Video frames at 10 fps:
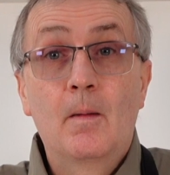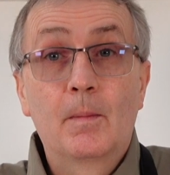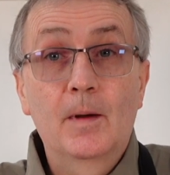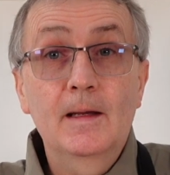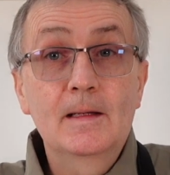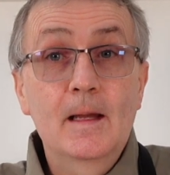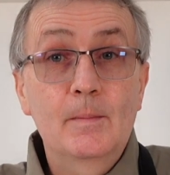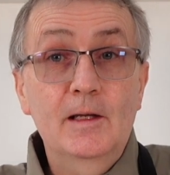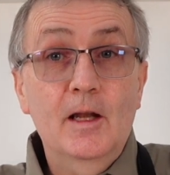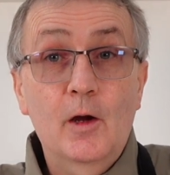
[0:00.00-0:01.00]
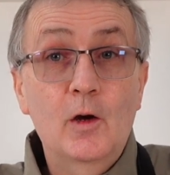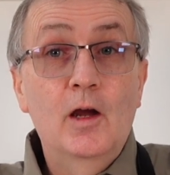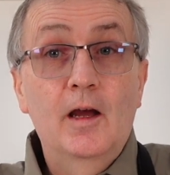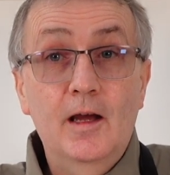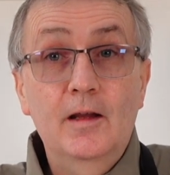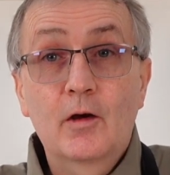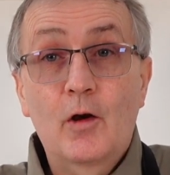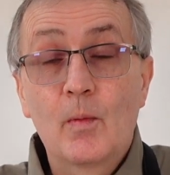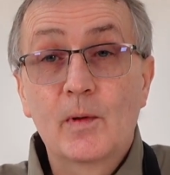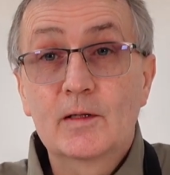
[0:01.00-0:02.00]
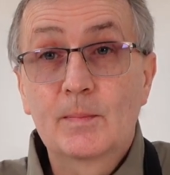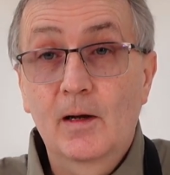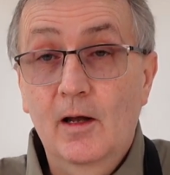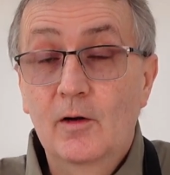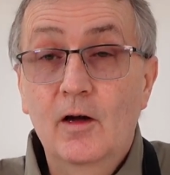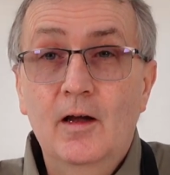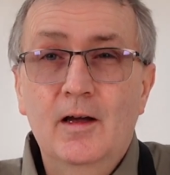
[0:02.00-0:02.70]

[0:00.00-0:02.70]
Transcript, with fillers: please let me know in the comments below